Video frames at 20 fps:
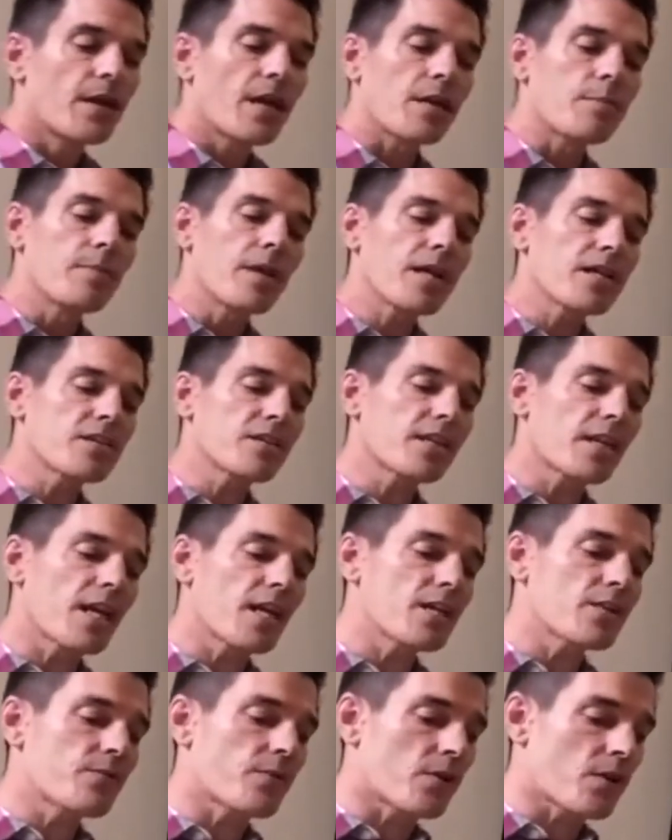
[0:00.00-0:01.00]
It makes a
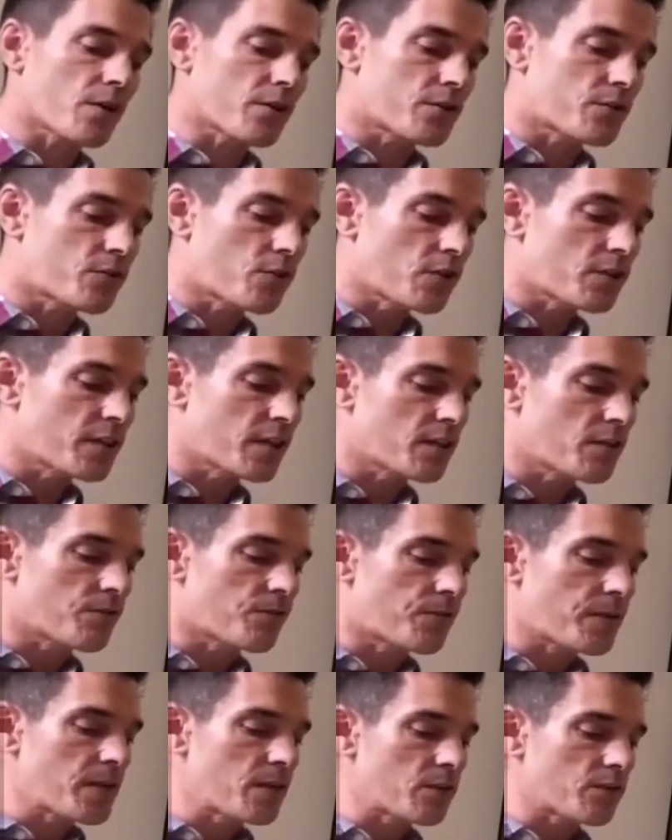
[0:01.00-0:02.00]
case for constructing the
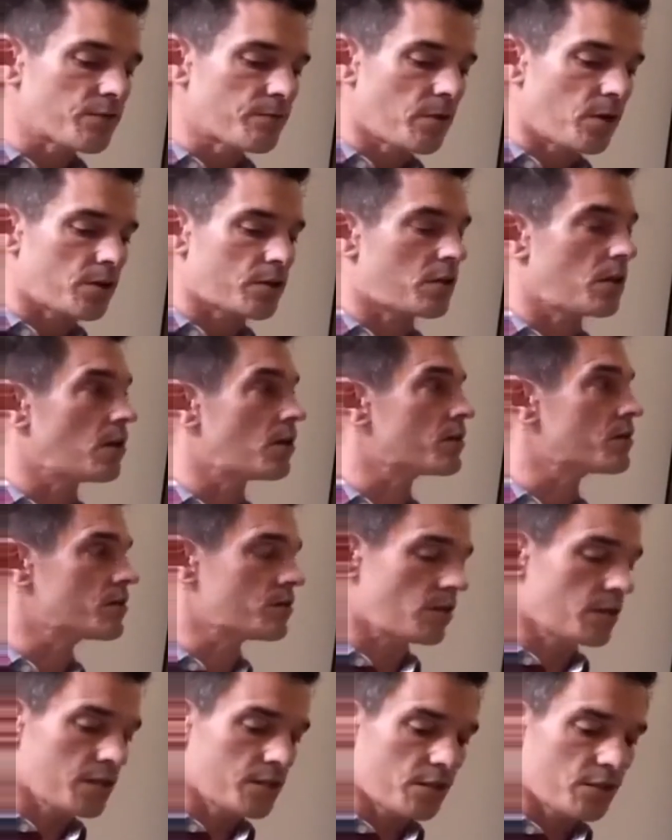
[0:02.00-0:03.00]
field of martial arts
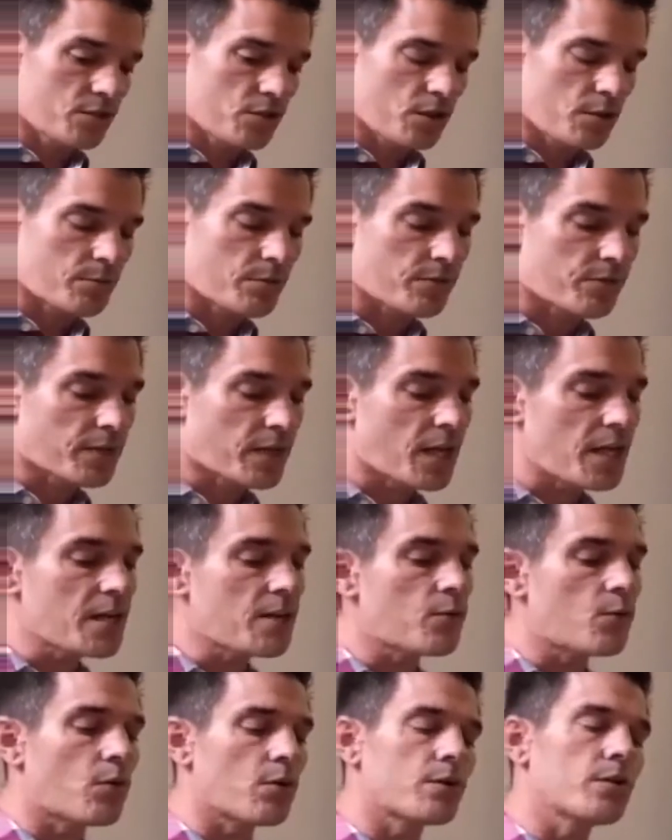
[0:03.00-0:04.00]
studies in terms of key
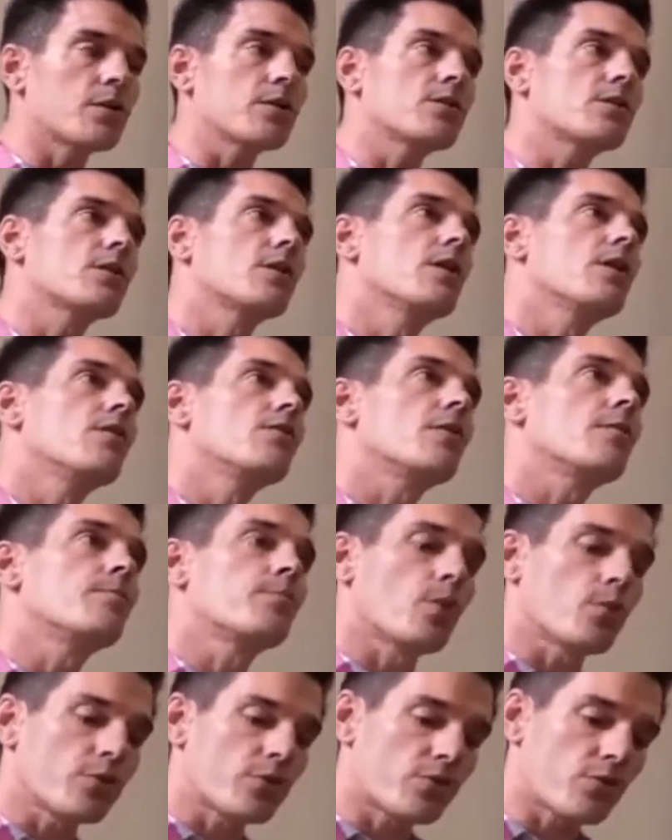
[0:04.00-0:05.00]
coordinates from
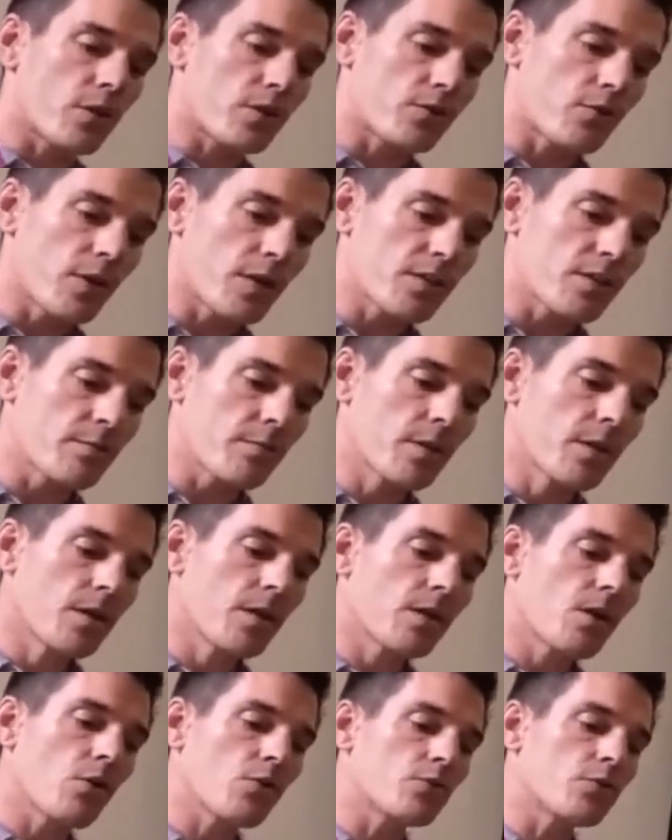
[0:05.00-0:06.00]
post-structuralism,
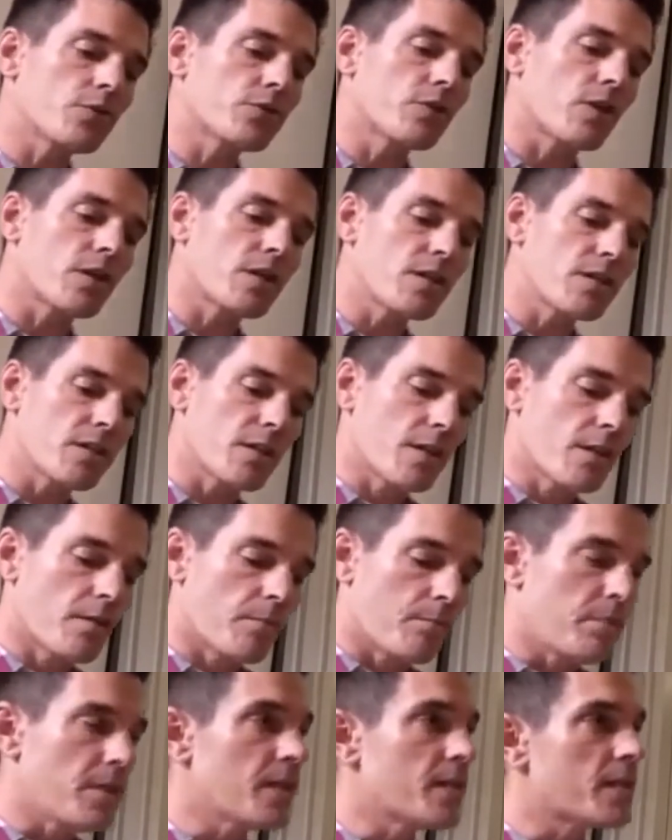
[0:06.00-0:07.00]
cultural studies,
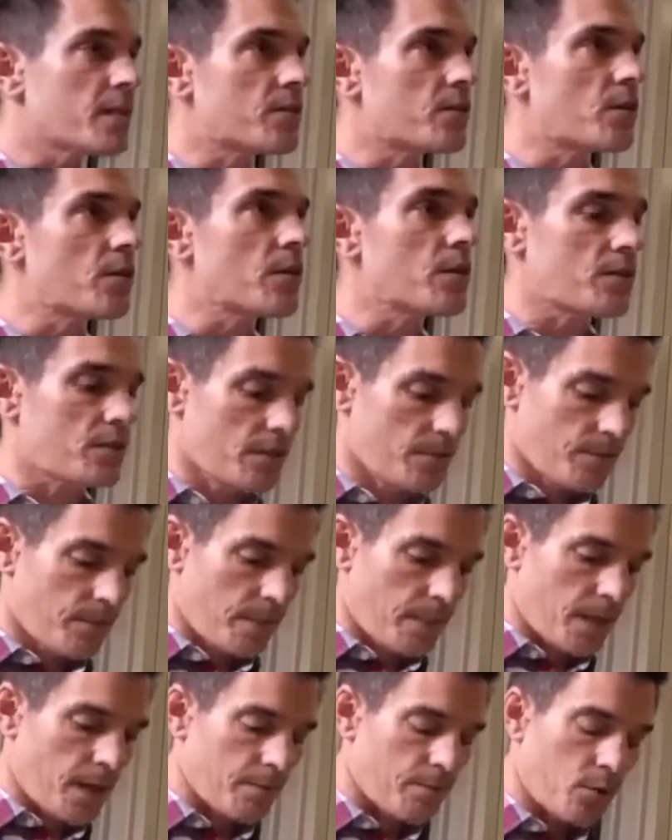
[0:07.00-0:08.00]
media studies,
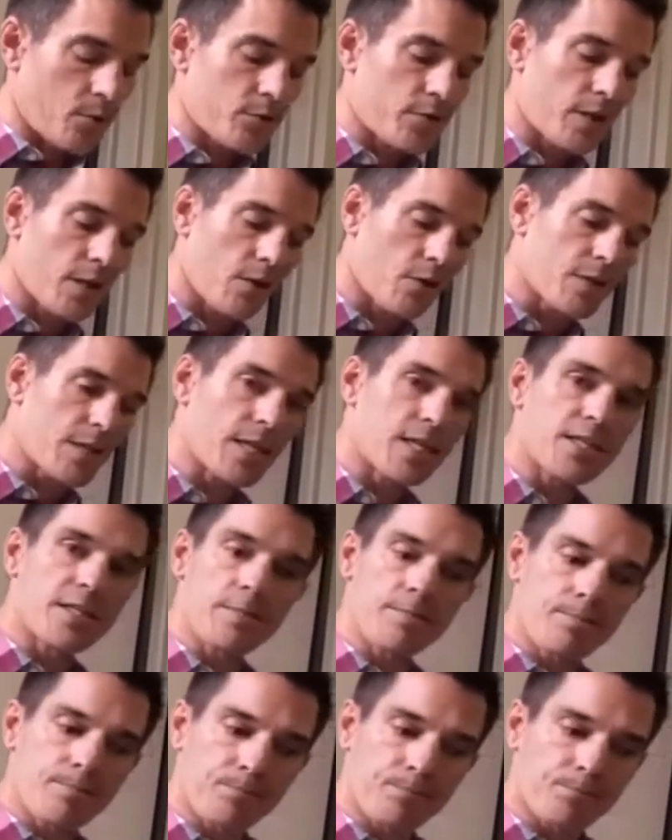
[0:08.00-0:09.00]
and
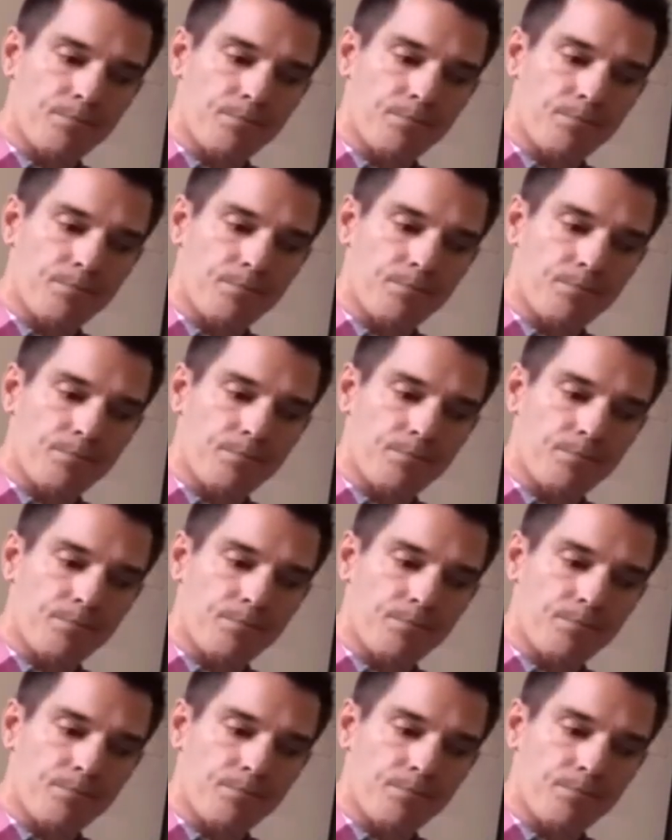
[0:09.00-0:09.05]
post-colonialism.